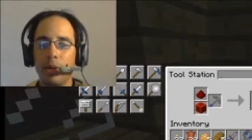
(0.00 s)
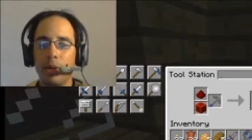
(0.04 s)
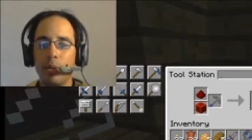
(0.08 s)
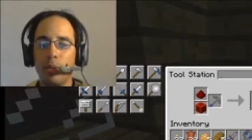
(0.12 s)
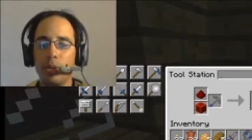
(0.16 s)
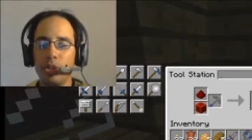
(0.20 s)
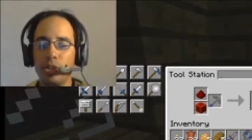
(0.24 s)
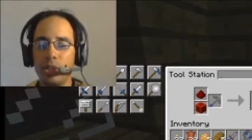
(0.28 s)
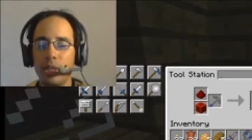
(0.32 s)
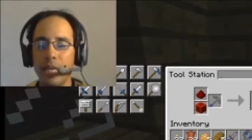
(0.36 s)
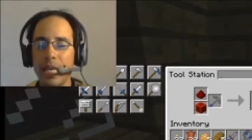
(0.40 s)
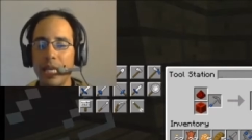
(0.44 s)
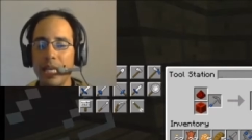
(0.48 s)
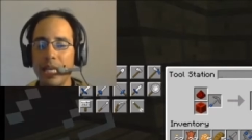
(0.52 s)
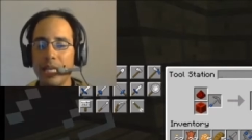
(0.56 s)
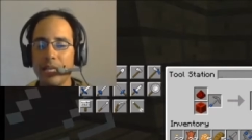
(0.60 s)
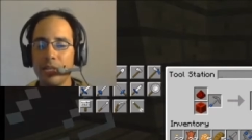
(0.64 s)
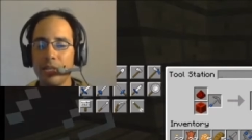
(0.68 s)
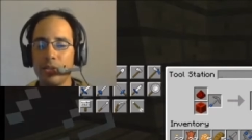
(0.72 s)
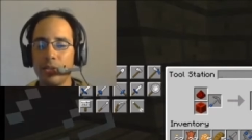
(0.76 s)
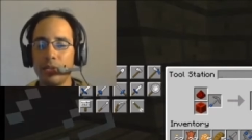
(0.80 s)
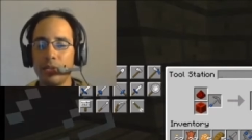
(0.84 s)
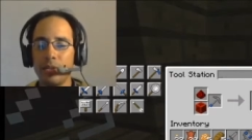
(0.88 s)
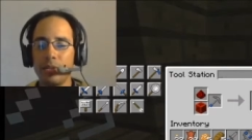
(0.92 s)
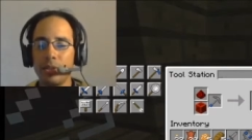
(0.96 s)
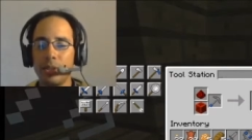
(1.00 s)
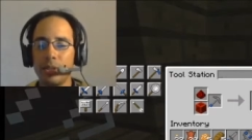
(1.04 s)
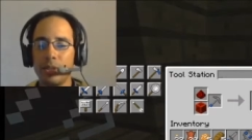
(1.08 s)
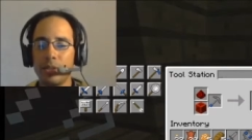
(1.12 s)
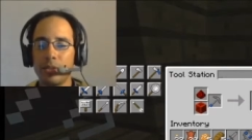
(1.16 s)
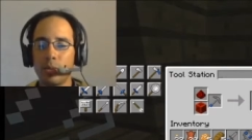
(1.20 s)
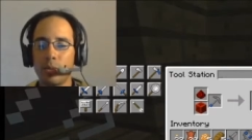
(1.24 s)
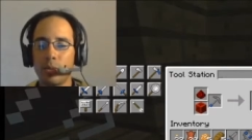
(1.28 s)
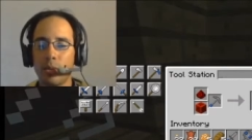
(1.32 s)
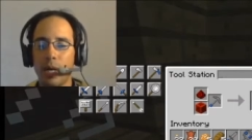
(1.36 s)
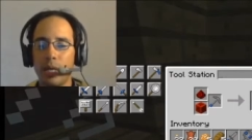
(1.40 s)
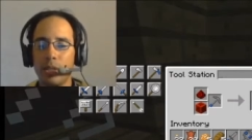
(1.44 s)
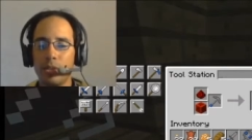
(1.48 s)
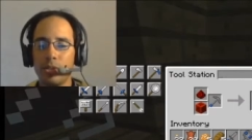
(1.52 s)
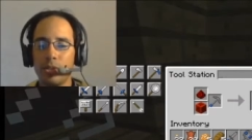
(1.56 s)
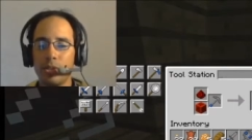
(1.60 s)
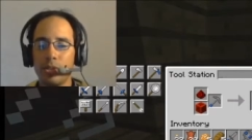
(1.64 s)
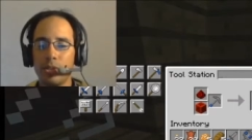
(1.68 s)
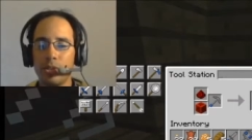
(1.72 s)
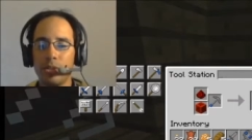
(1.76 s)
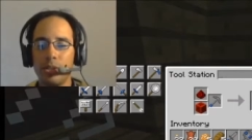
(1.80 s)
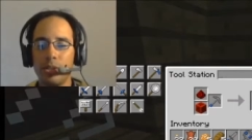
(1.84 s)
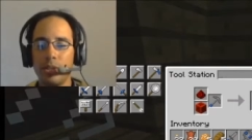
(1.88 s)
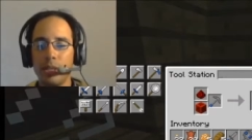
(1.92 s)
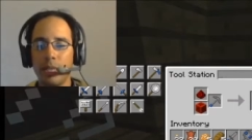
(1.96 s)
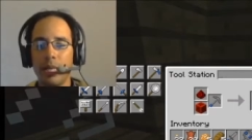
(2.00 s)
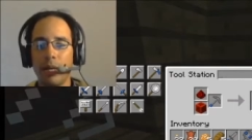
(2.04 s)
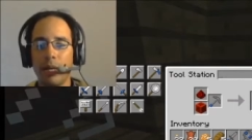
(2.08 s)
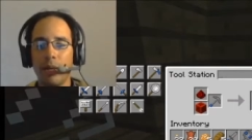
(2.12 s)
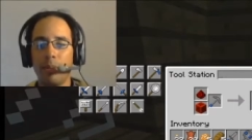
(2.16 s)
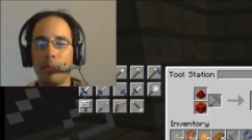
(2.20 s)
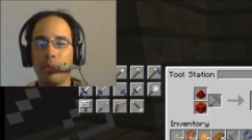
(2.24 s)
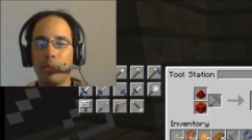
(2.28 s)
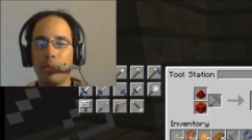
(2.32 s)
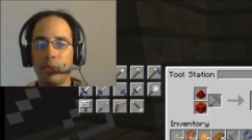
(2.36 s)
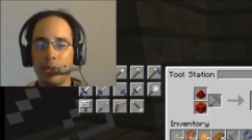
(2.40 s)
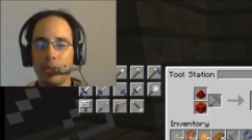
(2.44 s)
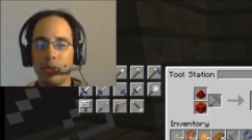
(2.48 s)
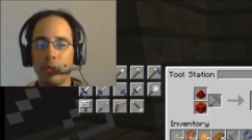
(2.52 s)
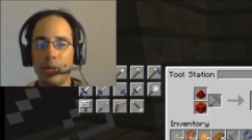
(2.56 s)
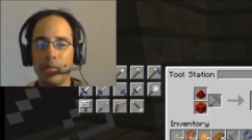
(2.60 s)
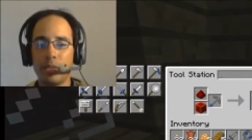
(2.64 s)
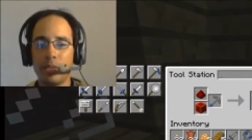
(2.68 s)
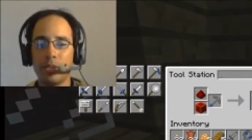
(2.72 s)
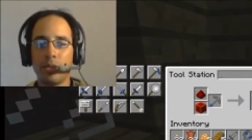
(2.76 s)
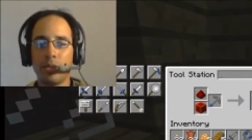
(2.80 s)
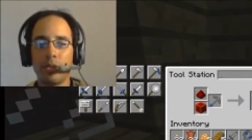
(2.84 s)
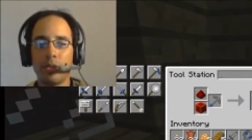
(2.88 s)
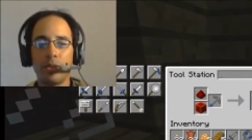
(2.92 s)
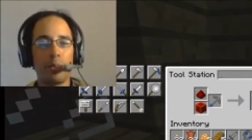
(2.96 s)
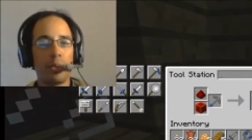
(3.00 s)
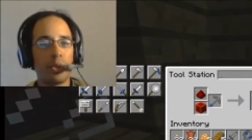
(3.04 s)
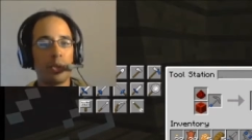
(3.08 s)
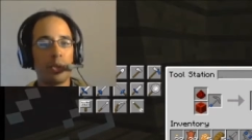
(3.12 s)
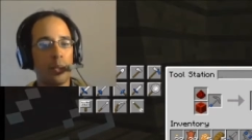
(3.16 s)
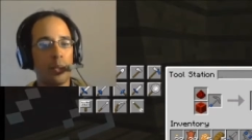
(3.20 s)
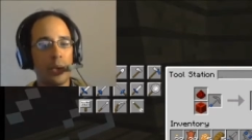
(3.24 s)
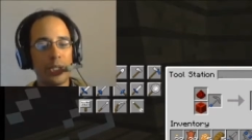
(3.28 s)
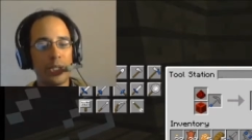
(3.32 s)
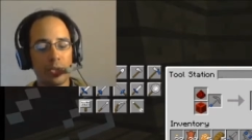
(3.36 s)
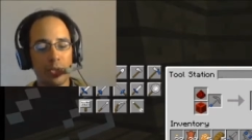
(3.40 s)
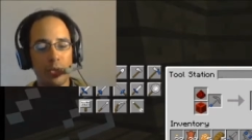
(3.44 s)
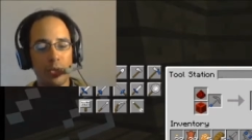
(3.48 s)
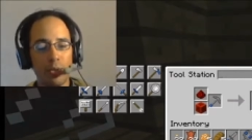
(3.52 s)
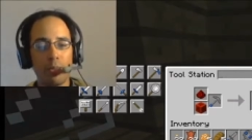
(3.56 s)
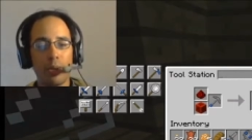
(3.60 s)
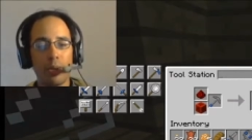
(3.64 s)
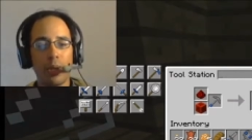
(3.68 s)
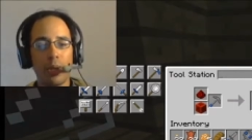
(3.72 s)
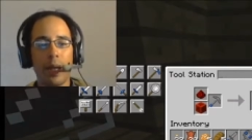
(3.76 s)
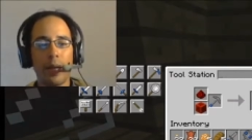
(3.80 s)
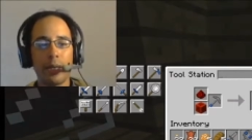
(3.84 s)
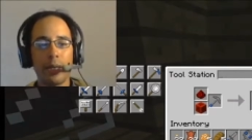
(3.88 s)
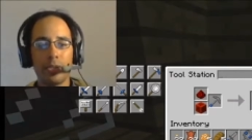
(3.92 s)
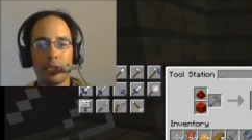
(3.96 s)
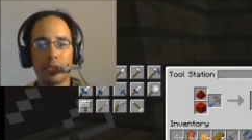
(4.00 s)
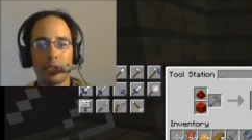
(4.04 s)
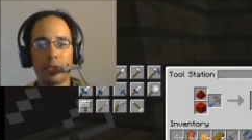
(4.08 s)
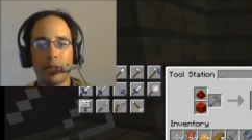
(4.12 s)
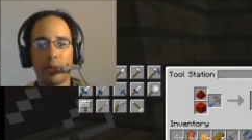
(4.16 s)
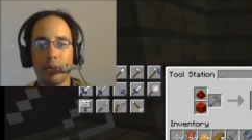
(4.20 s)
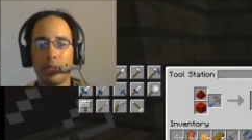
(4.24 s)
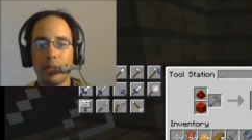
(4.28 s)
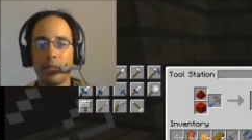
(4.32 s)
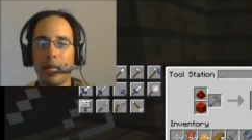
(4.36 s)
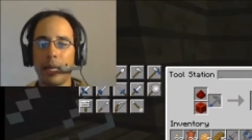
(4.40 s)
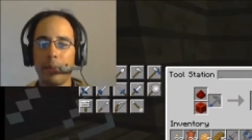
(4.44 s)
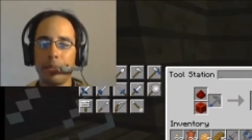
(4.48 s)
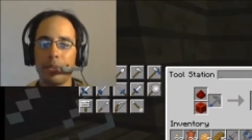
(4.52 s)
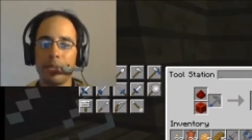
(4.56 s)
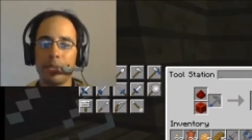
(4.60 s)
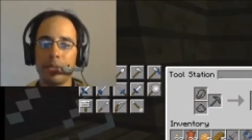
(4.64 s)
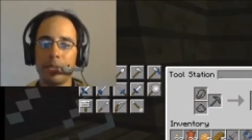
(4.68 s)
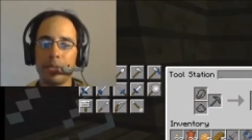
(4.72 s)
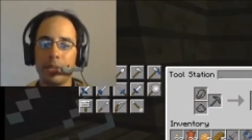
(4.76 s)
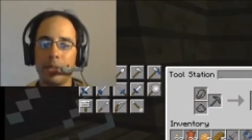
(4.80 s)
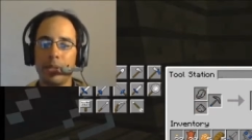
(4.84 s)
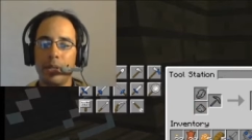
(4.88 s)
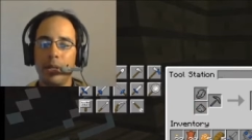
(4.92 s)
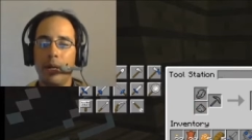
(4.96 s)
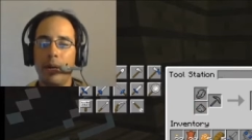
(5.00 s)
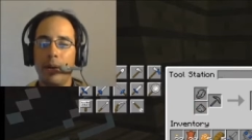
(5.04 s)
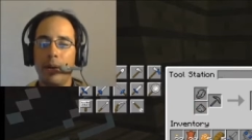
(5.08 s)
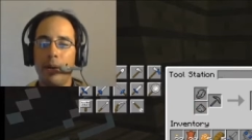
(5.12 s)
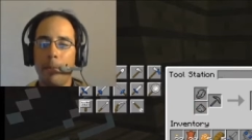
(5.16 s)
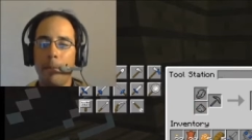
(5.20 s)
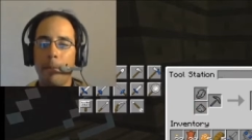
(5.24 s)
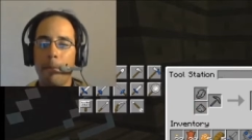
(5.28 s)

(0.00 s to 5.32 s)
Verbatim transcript: But what you can do is watch. See, now I put the redstone, I put the redstone block, just like with the lapis.